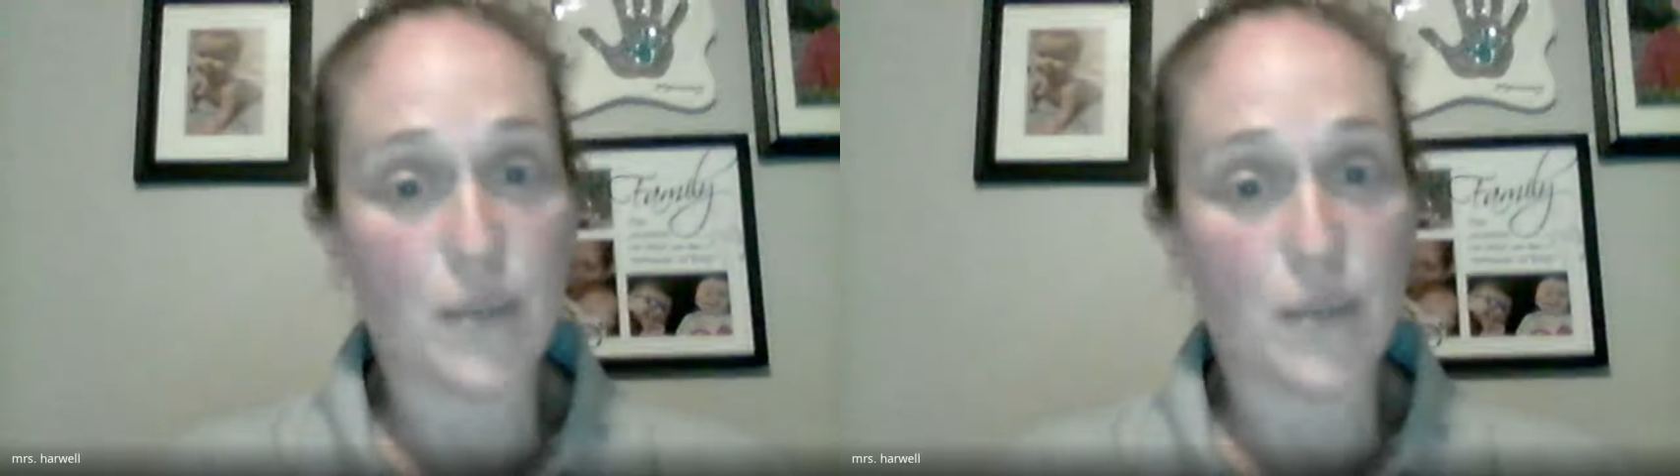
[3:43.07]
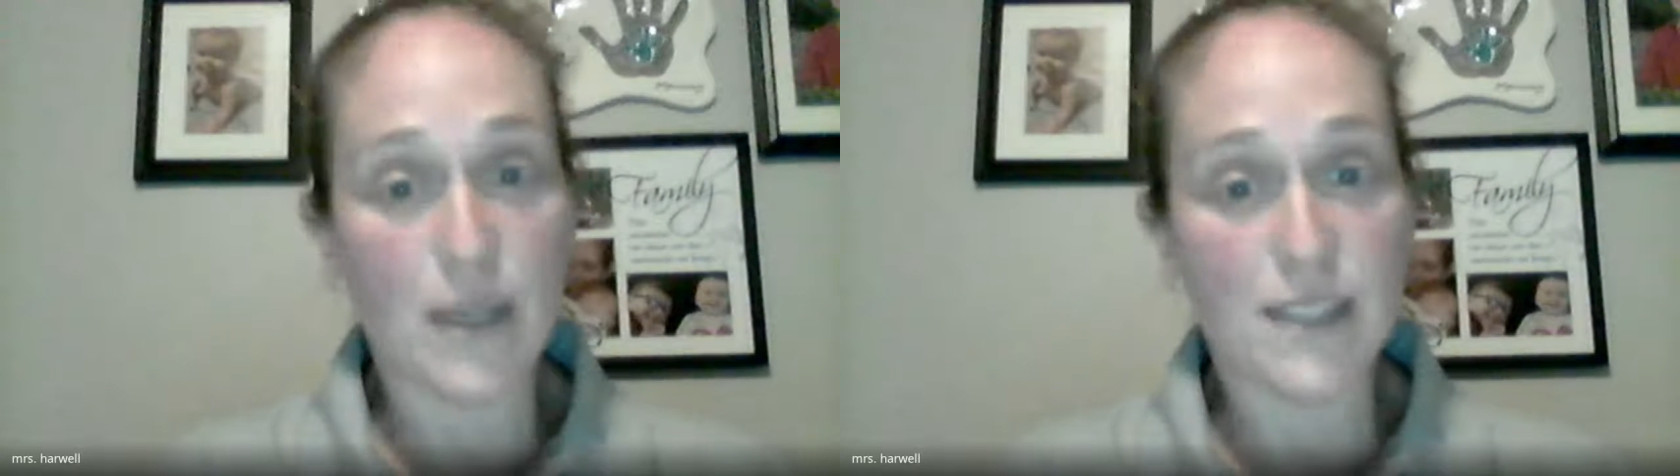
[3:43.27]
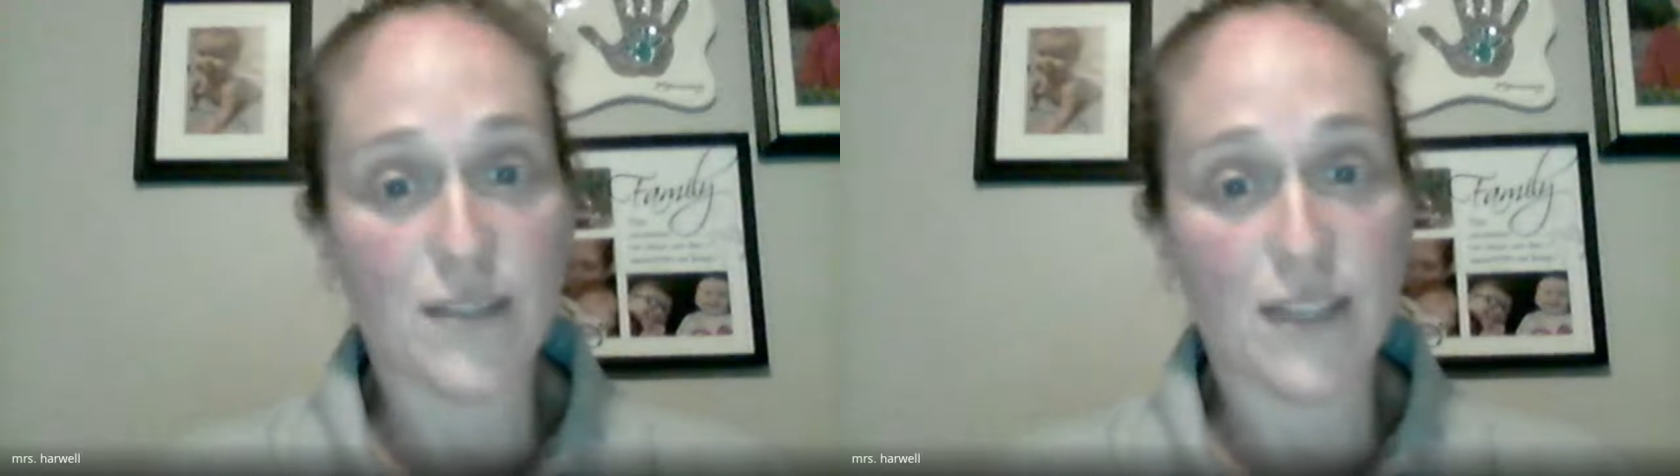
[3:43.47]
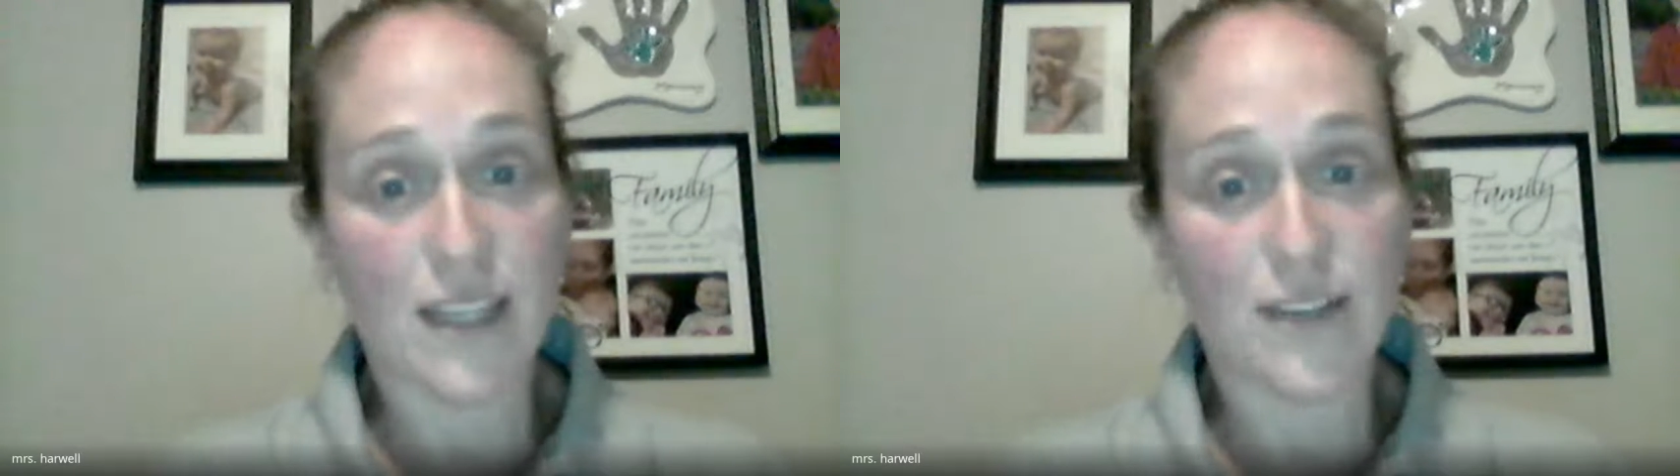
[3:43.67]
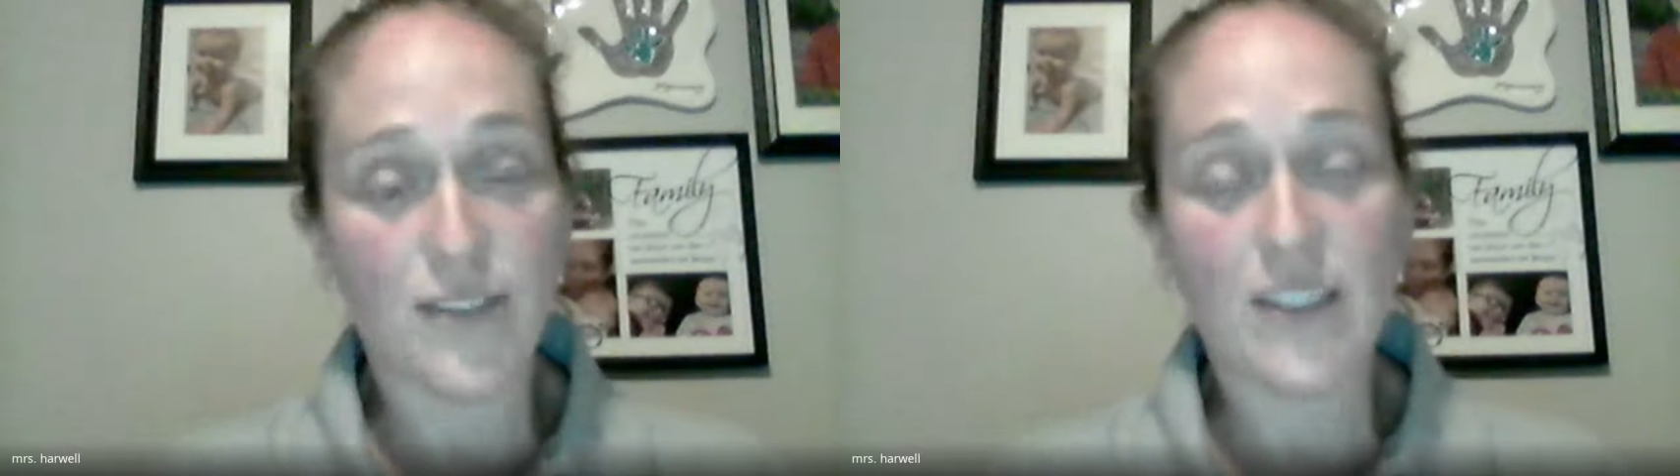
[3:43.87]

you paused the video,